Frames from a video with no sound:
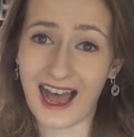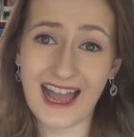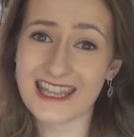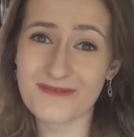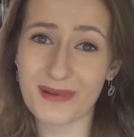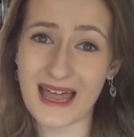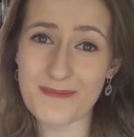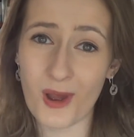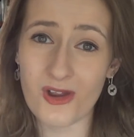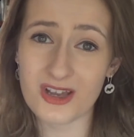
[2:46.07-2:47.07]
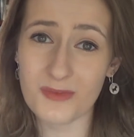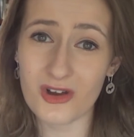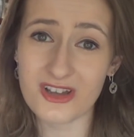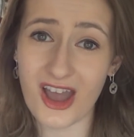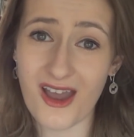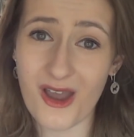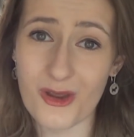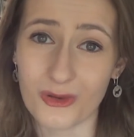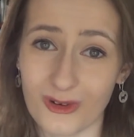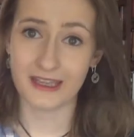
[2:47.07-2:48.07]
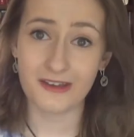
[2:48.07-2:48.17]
I can play Pokemon Go!